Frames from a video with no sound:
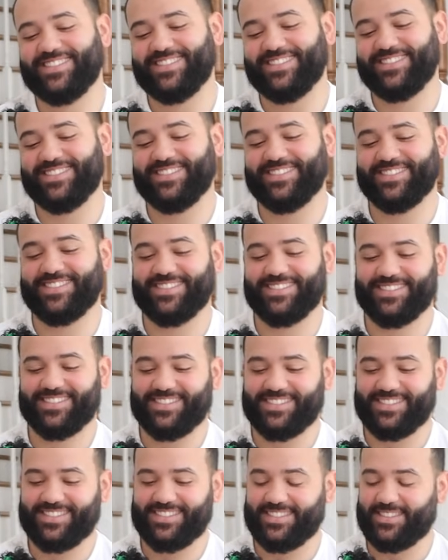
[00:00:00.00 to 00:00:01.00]

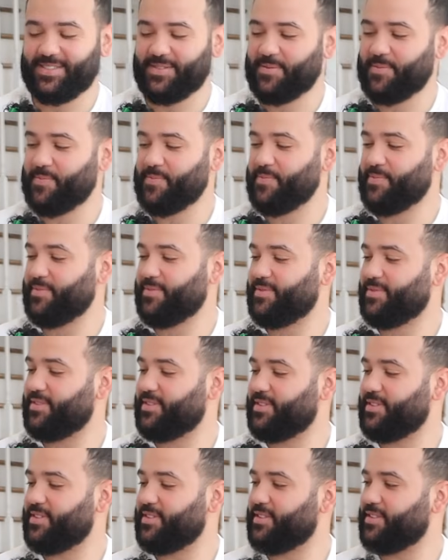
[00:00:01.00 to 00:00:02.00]

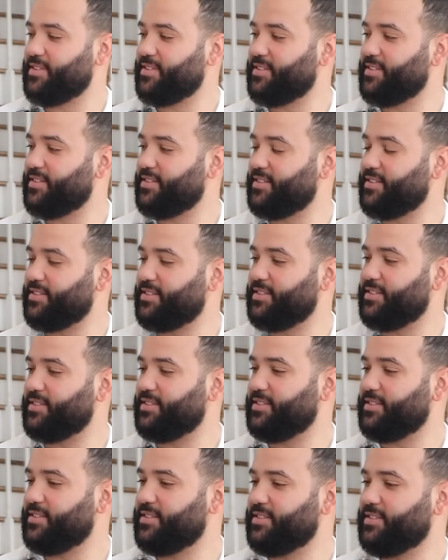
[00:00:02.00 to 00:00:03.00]

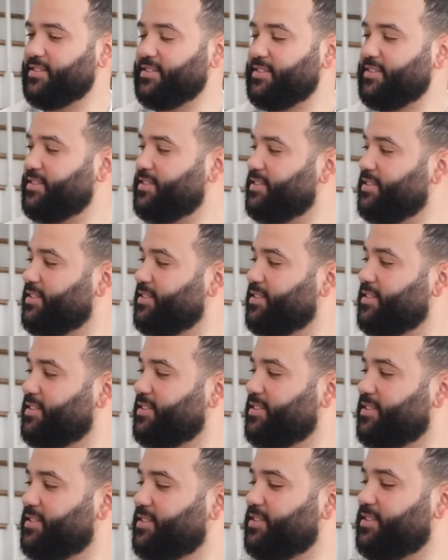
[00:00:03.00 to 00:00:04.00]

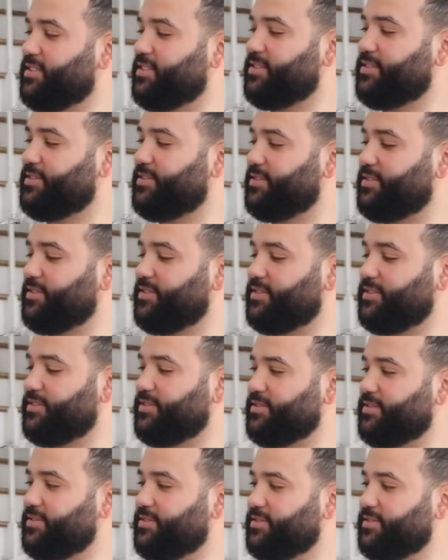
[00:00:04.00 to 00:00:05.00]

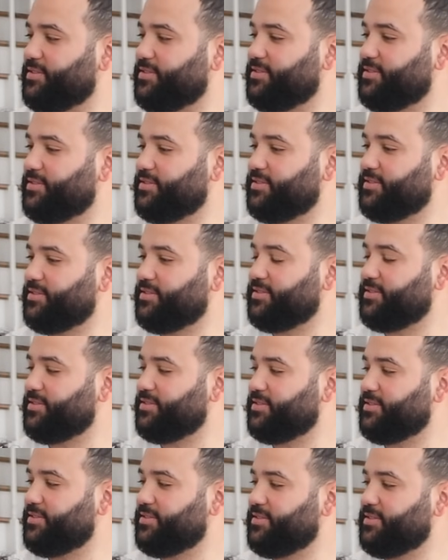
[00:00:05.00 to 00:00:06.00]

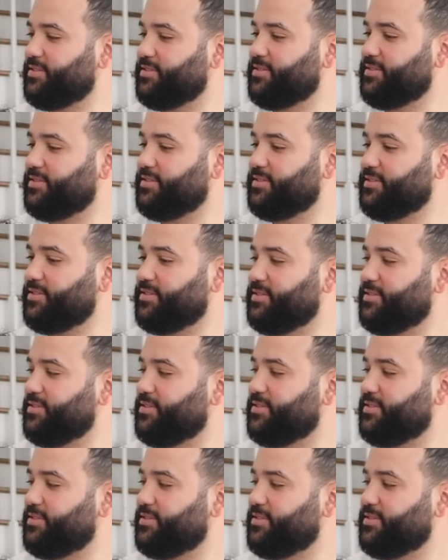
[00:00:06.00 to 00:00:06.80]
This person isn't speaking.